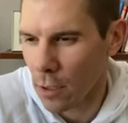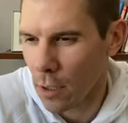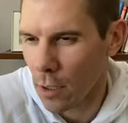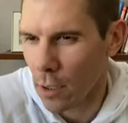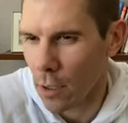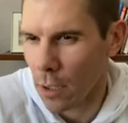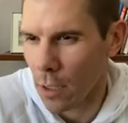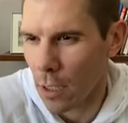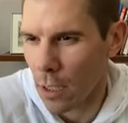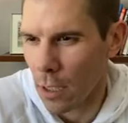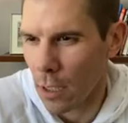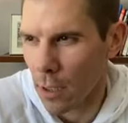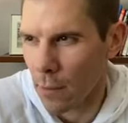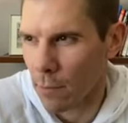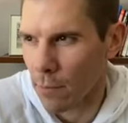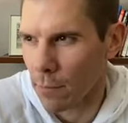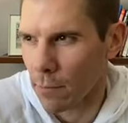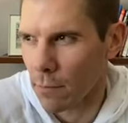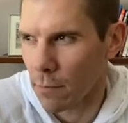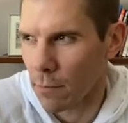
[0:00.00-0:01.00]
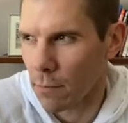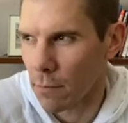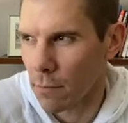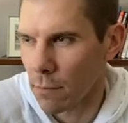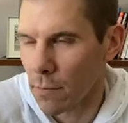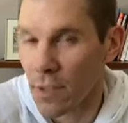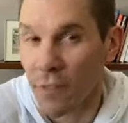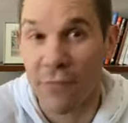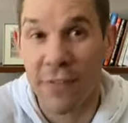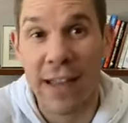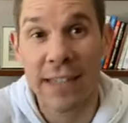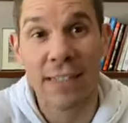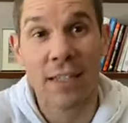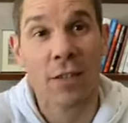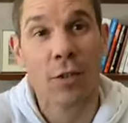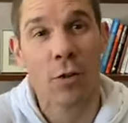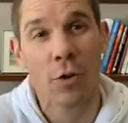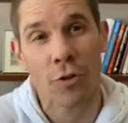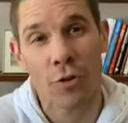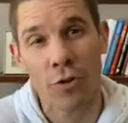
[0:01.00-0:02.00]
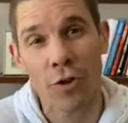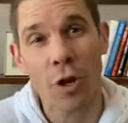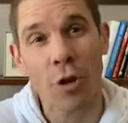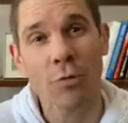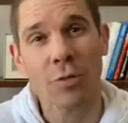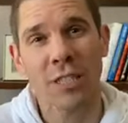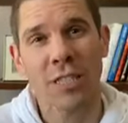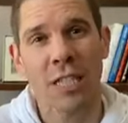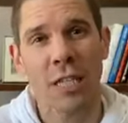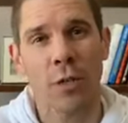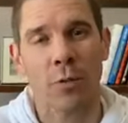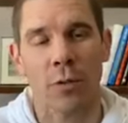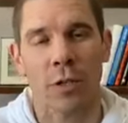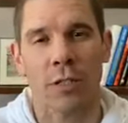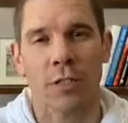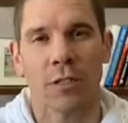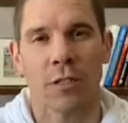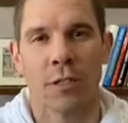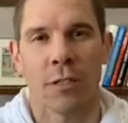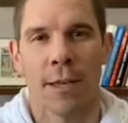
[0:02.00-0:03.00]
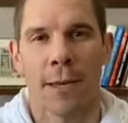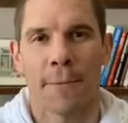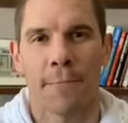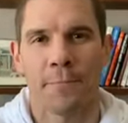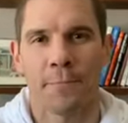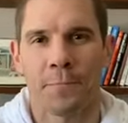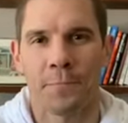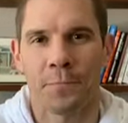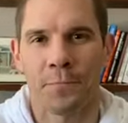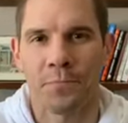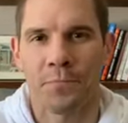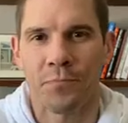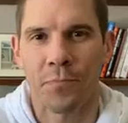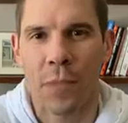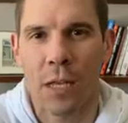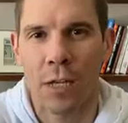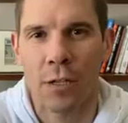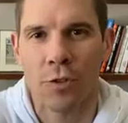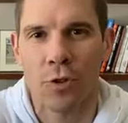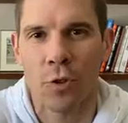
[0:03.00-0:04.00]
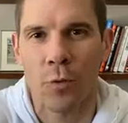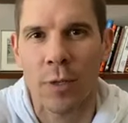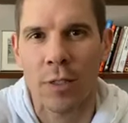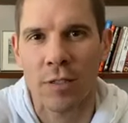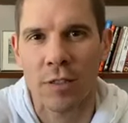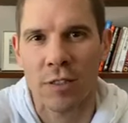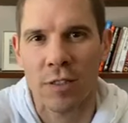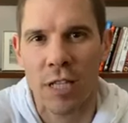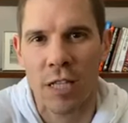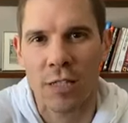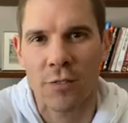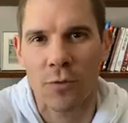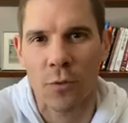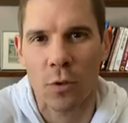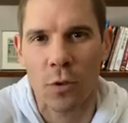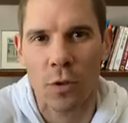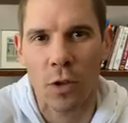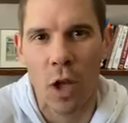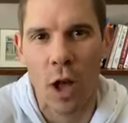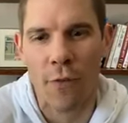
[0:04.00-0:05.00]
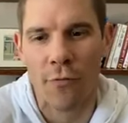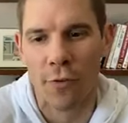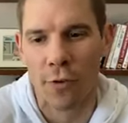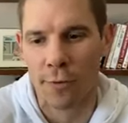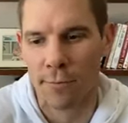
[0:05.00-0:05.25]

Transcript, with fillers: the fact that there are no secrets to a successful law firm.